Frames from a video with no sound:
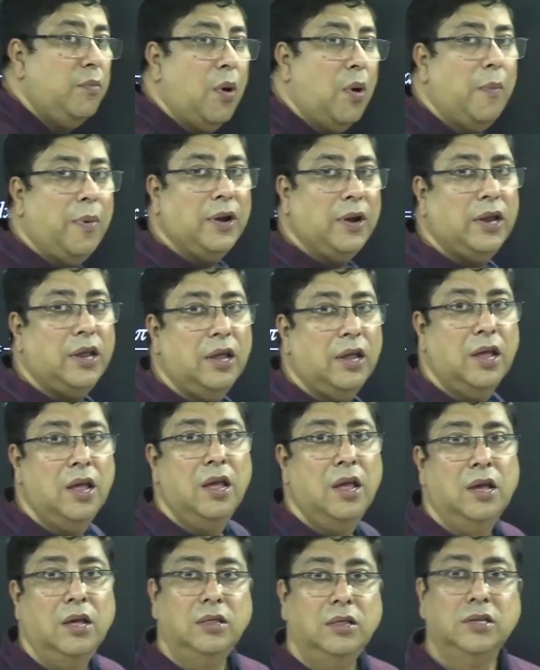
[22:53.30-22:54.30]
property.
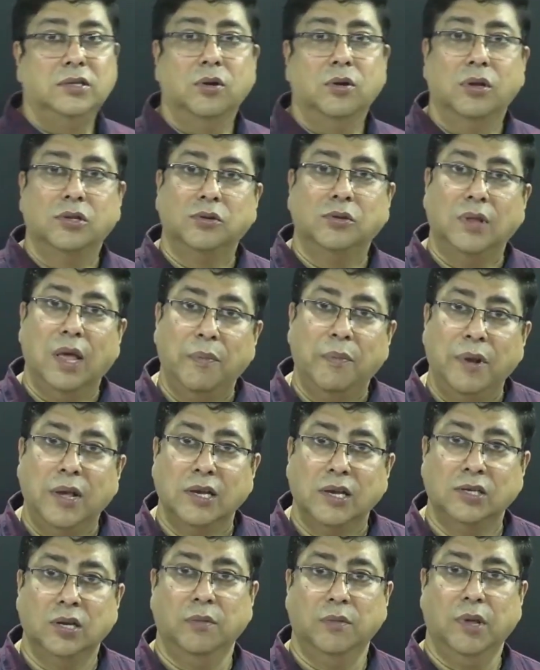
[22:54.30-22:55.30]
This is also the
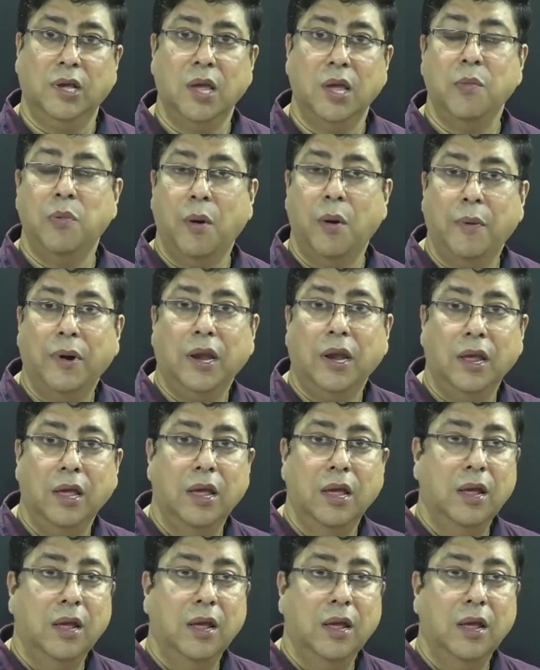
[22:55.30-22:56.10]
application of the king property.